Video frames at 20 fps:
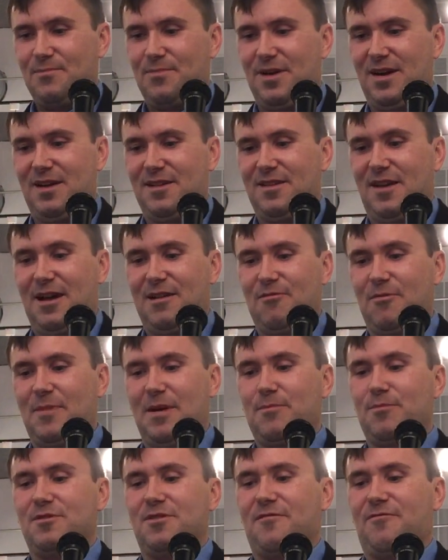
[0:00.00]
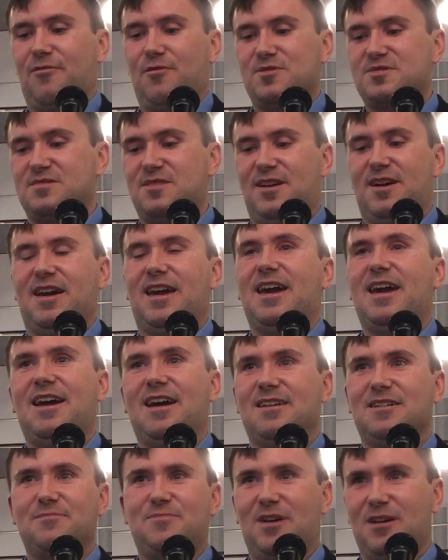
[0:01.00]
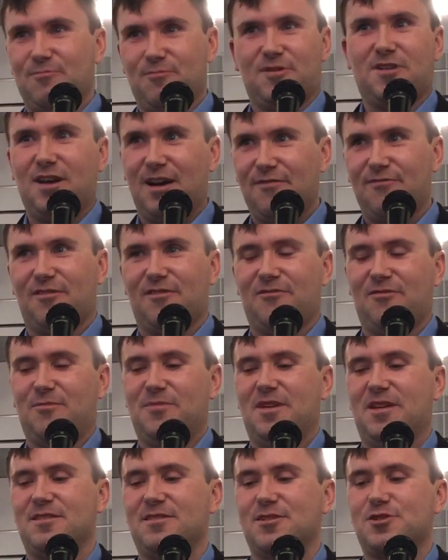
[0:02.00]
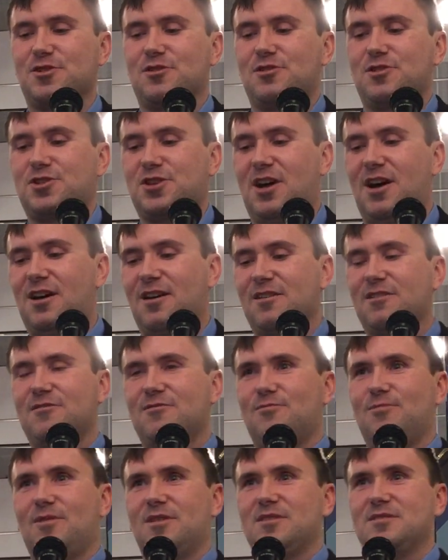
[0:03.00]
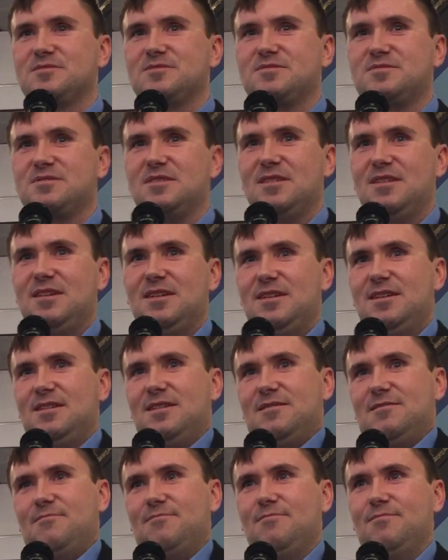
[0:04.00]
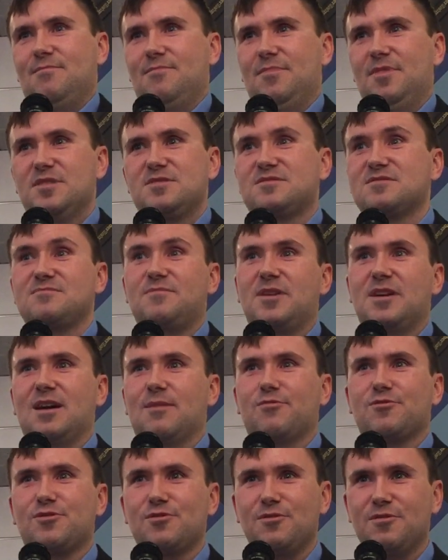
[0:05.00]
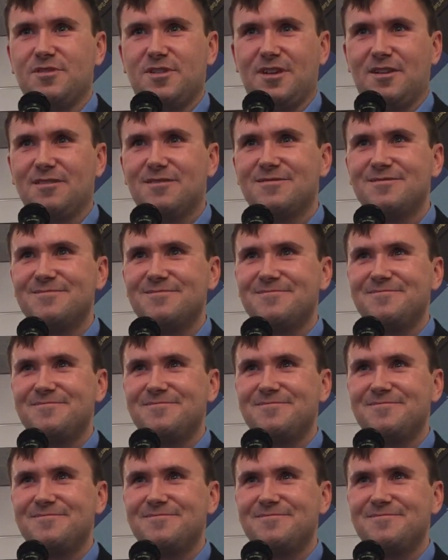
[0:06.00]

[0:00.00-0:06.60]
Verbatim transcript: But I remember the first thought I had upon recovering from the initial shock was, this is my opportunity.